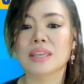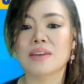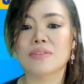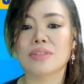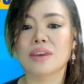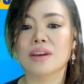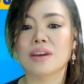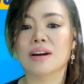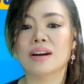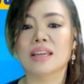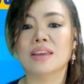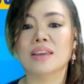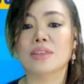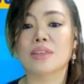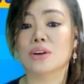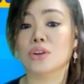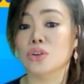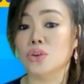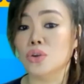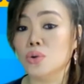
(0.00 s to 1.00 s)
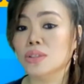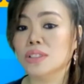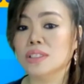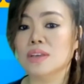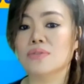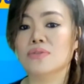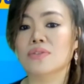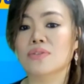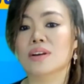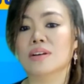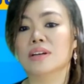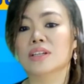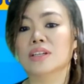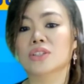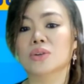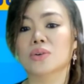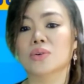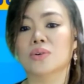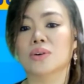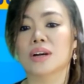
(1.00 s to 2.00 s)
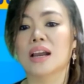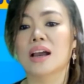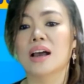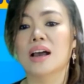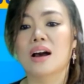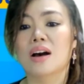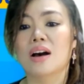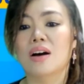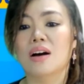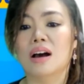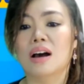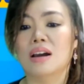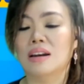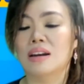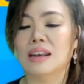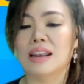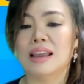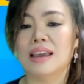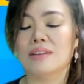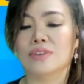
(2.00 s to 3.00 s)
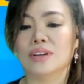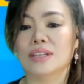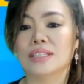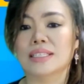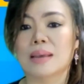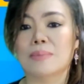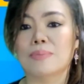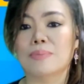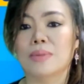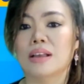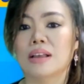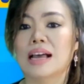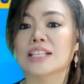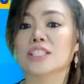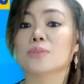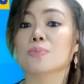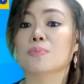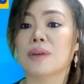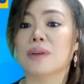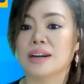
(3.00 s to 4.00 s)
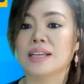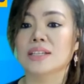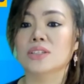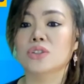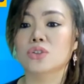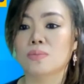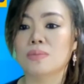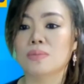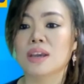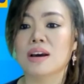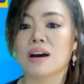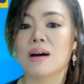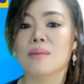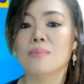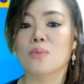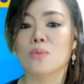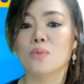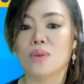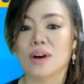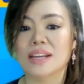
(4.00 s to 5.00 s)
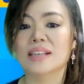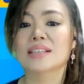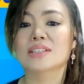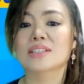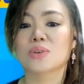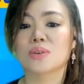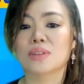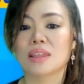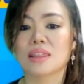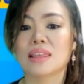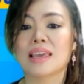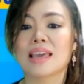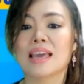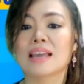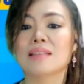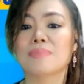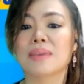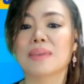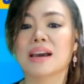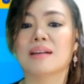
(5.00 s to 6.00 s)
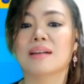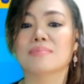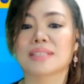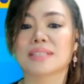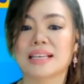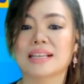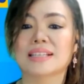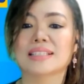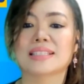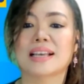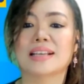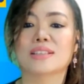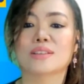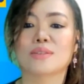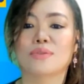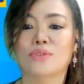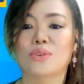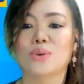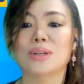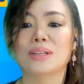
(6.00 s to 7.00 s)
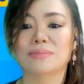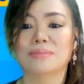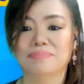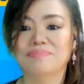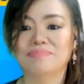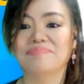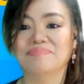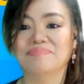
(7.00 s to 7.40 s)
if they are either new seafarers or like, for example, aspiring to become one, so that they can become successful?